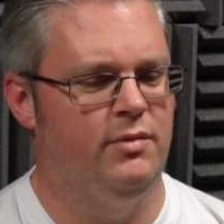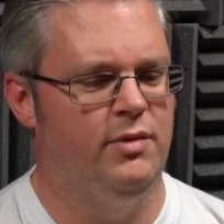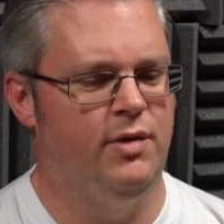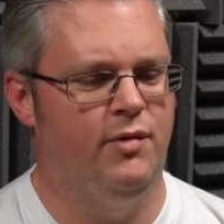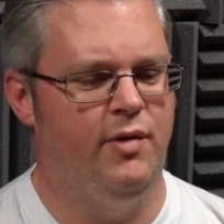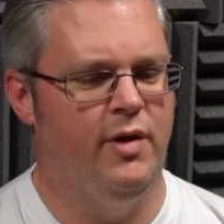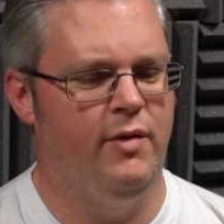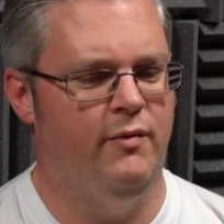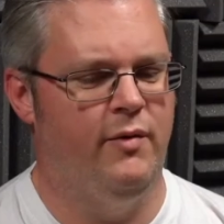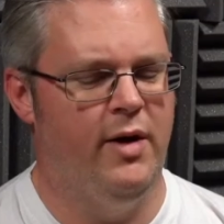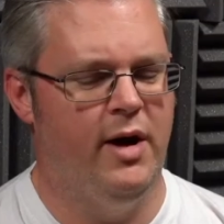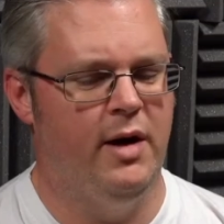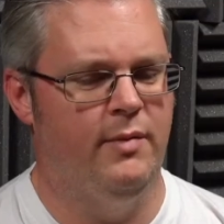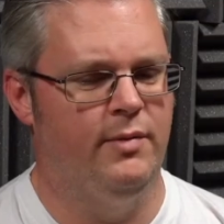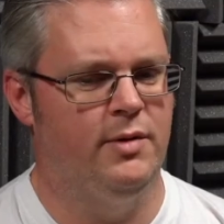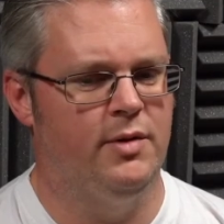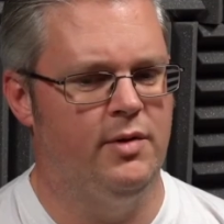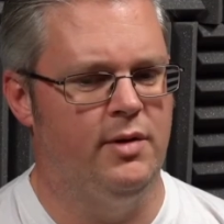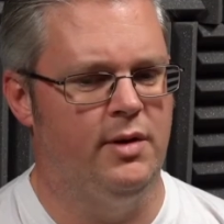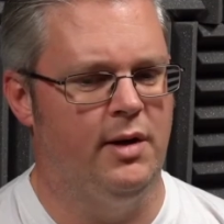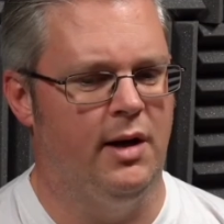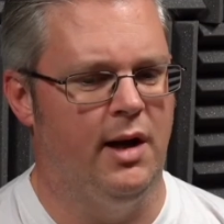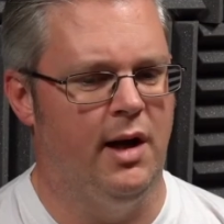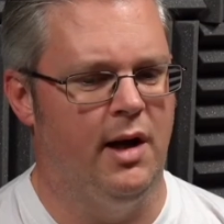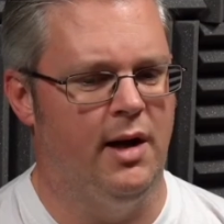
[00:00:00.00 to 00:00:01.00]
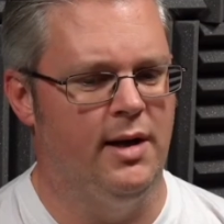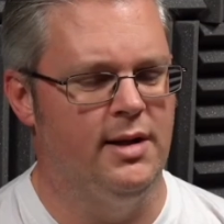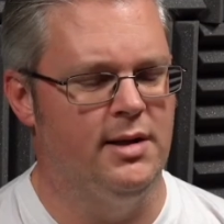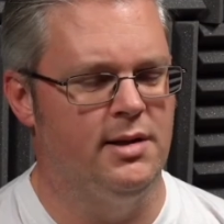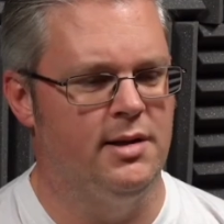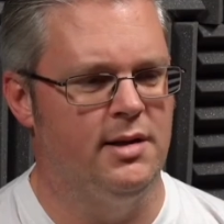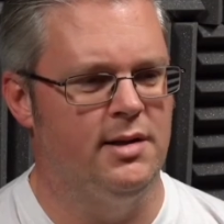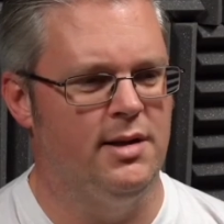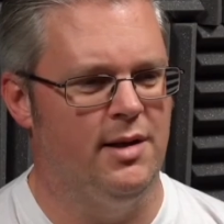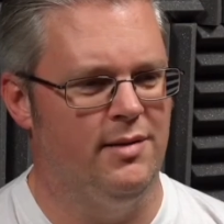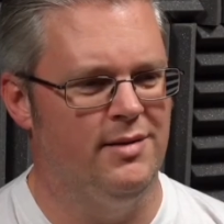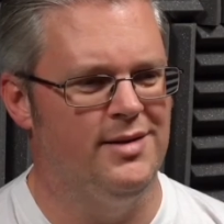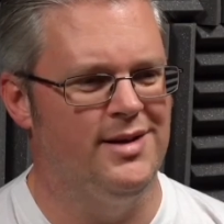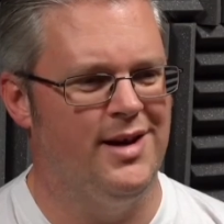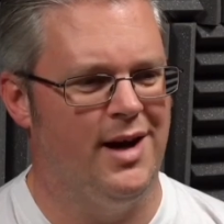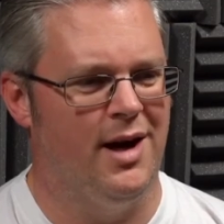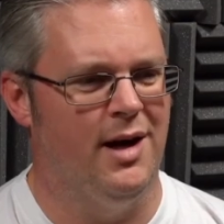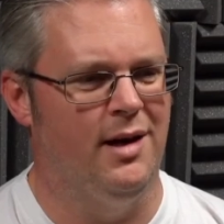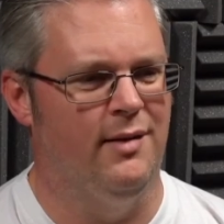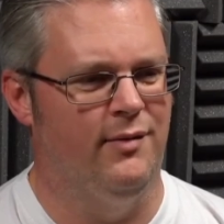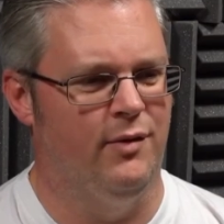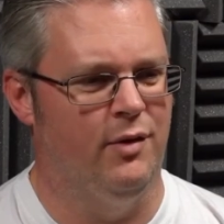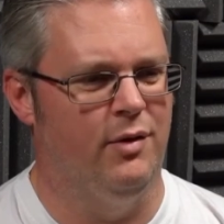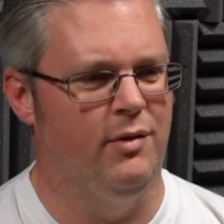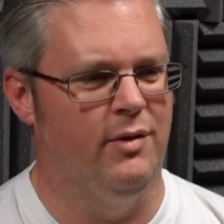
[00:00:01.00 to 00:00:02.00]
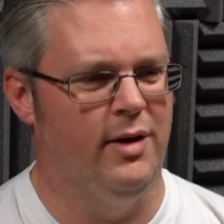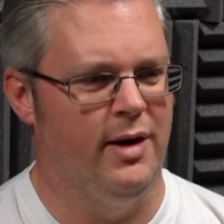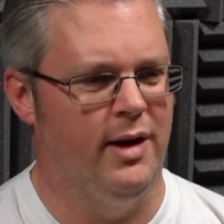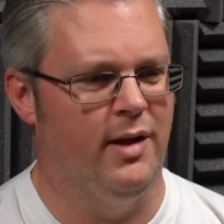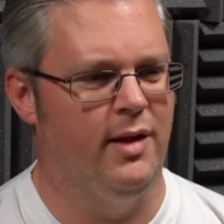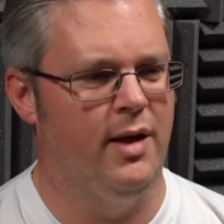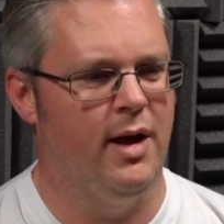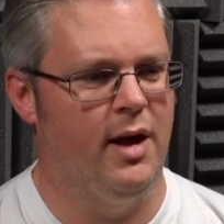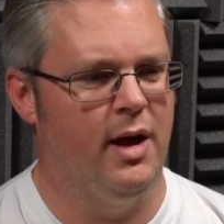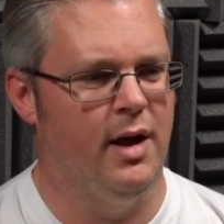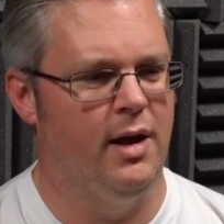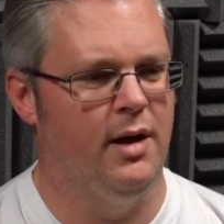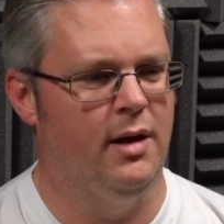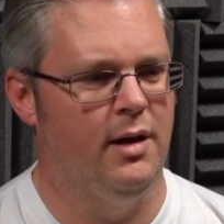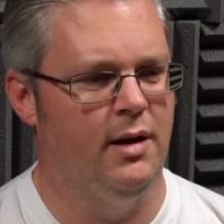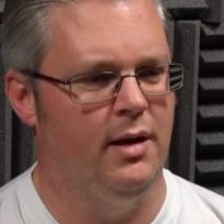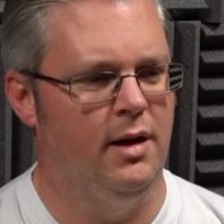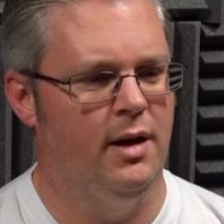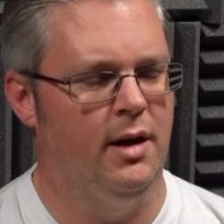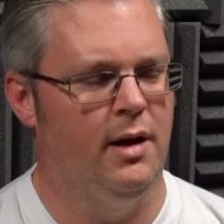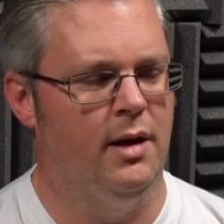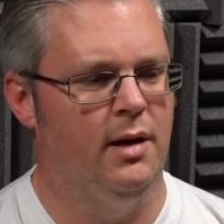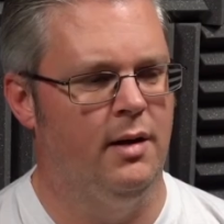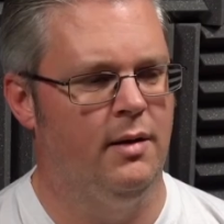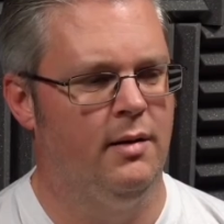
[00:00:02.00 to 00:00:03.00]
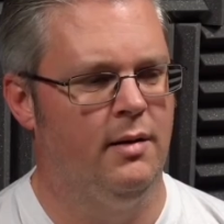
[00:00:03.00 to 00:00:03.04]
reading between the lines, is it was kind of already there. Yeah,